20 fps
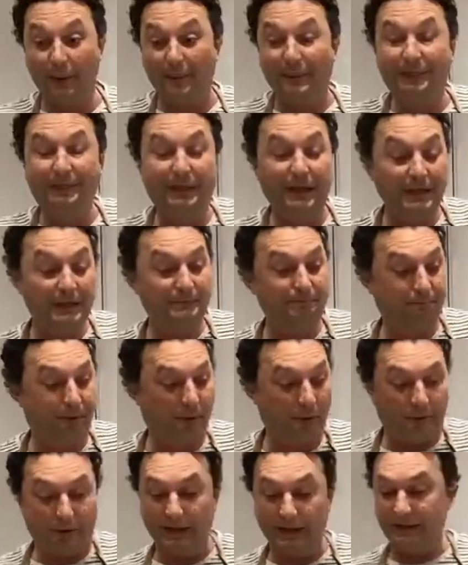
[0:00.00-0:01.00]
at this
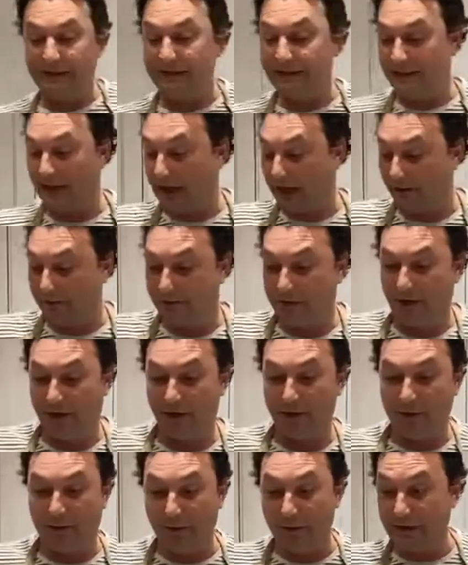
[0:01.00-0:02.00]
point, I've
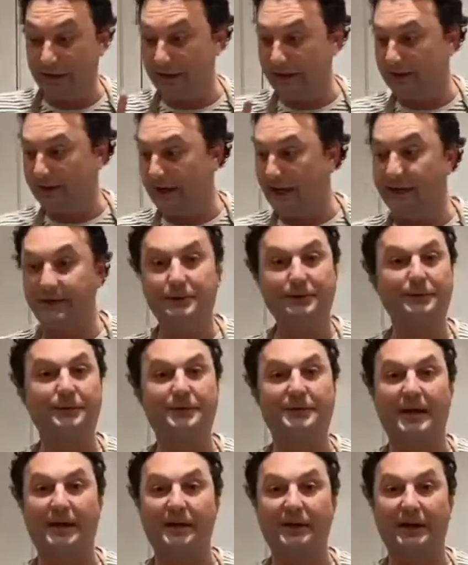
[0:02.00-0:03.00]
got all the
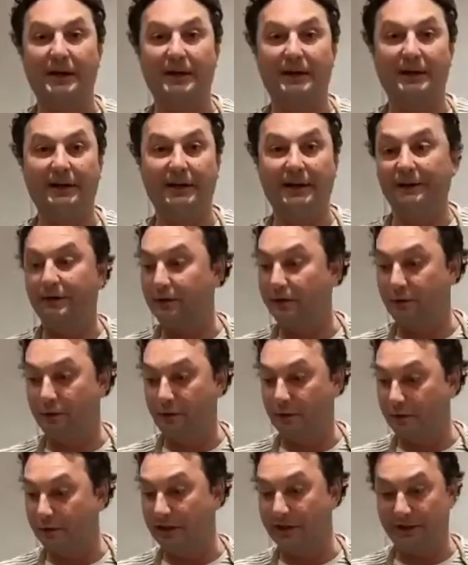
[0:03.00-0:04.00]
utensils that I'm going to need to
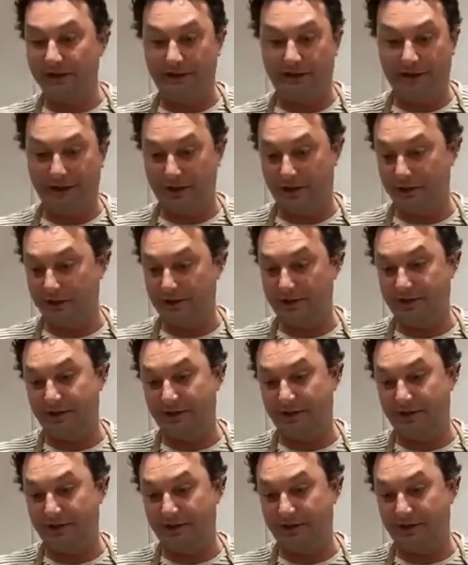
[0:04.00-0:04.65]
cook these dishes.